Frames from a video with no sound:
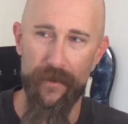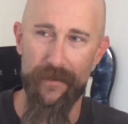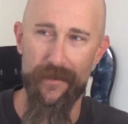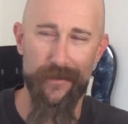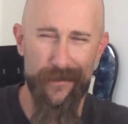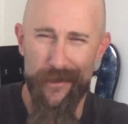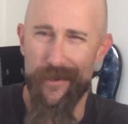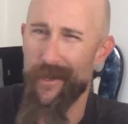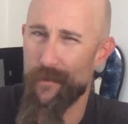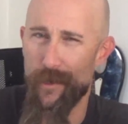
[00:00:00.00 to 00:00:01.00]
And this is just
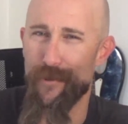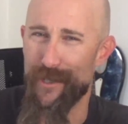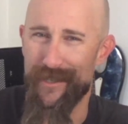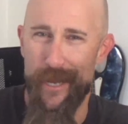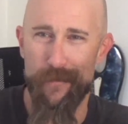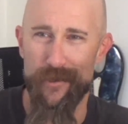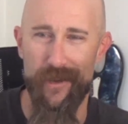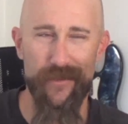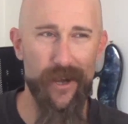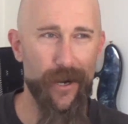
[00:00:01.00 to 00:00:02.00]
another one of those examples I
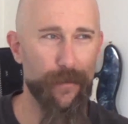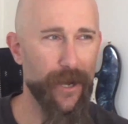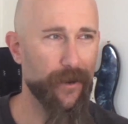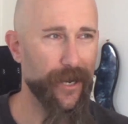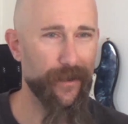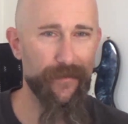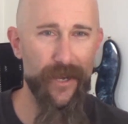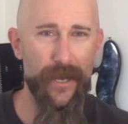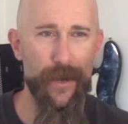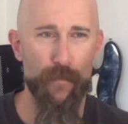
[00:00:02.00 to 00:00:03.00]
was talking about, kind of
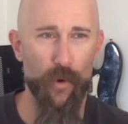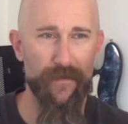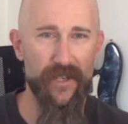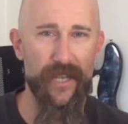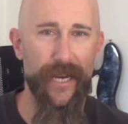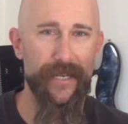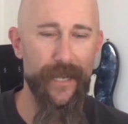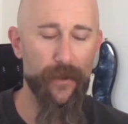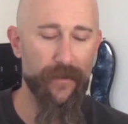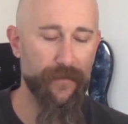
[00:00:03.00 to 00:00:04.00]
more of a
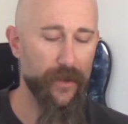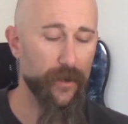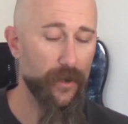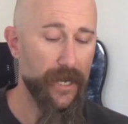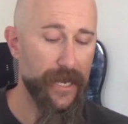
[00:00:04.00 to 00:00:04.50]
psychedelic feel.